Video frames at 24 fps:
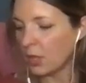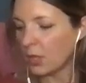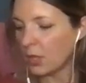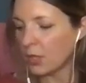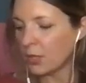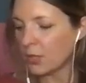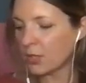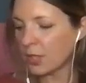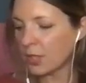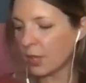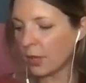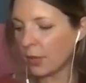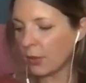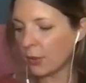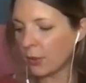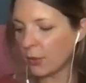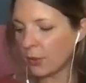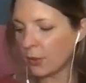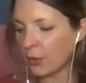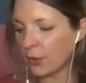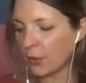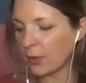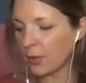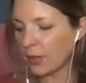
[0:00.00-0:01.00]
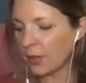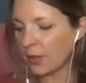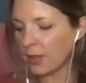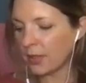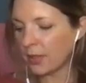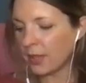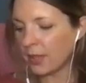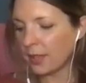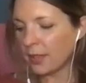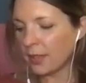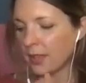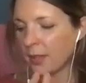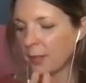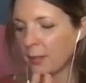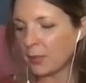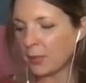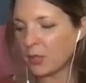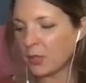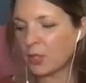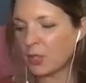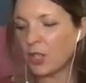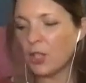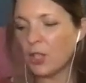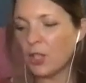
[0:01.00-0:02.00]
So number
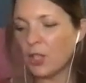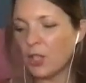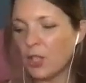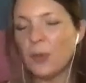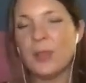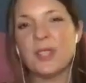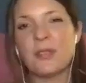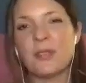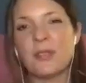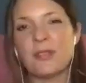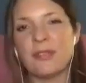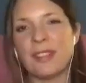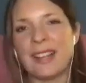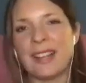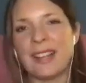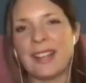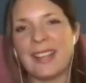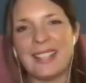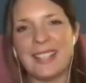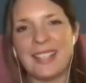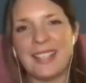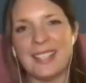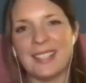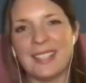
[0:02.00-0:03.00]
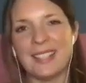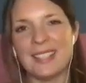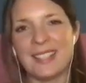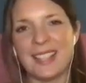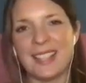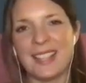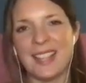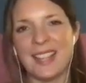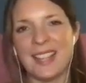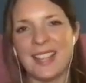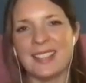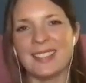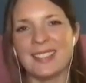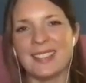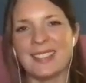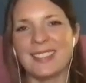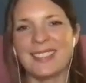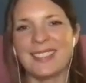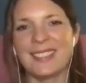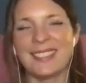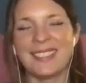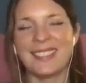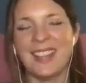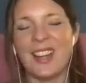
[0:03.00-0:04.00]
2 is
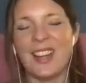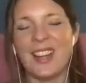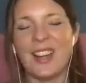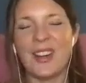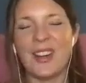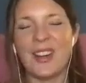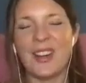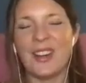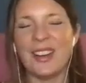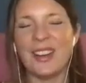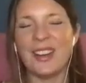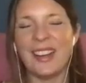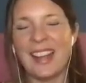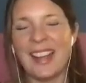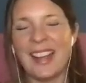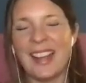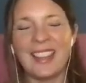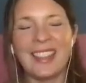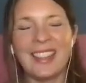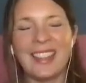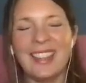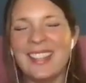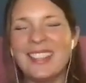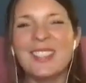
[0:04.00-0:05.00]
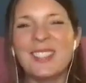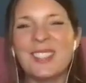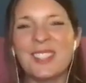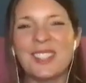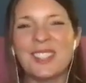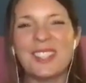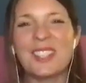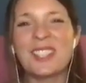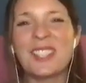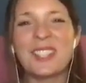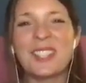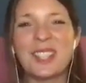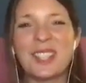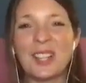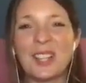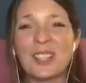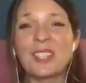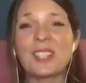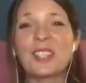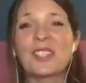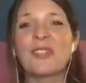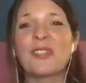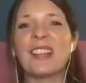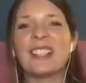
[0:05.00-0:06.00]
frankincense. Oh, these are just
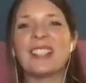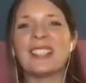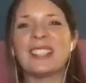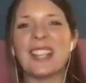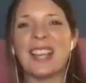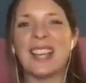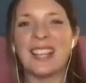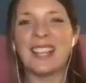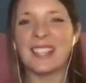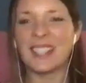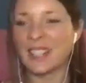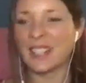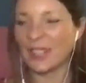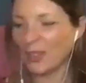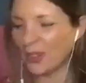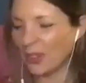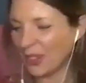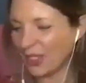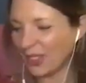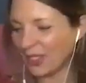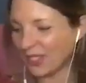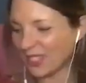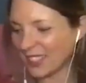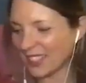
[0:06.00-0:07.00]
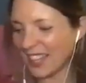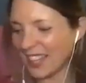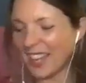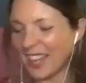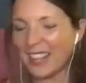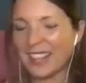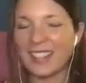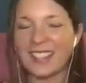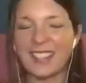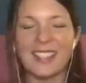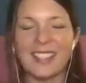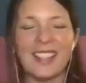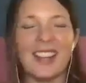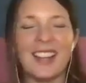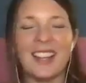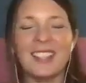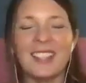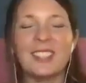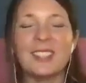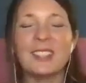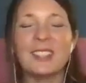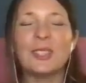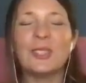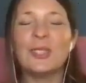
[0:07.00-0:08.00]
such fantastic oils. I
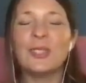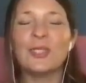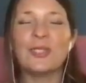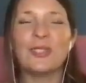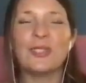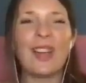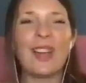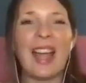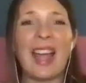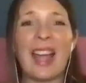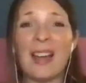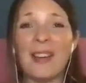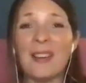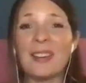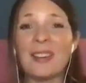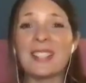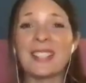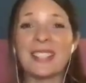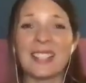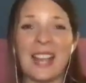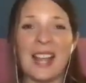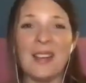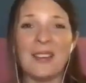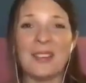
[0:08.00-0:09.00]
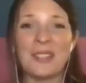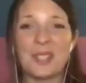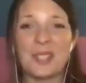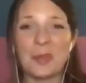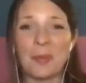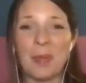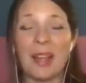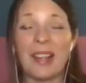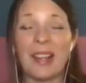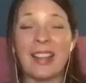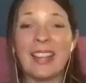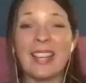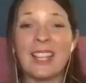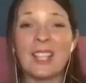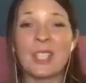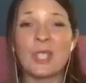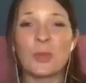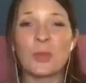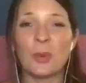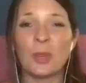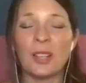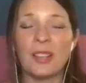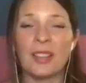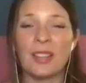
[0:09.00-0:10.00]
could talk for hours and hours about
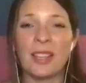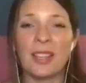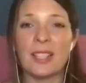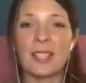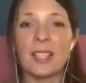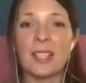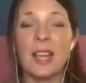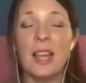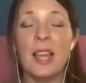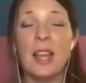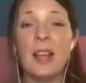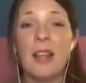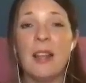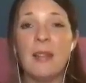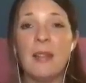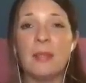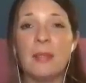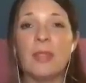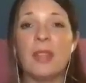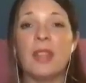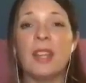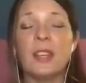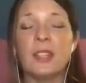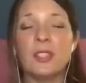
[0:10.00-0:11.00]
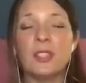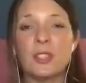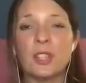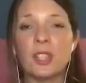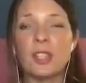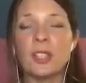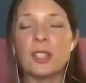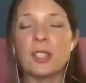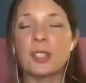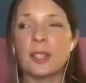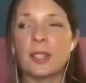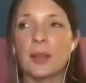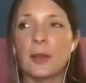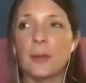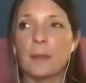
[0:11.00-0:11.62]
each one of these. They are just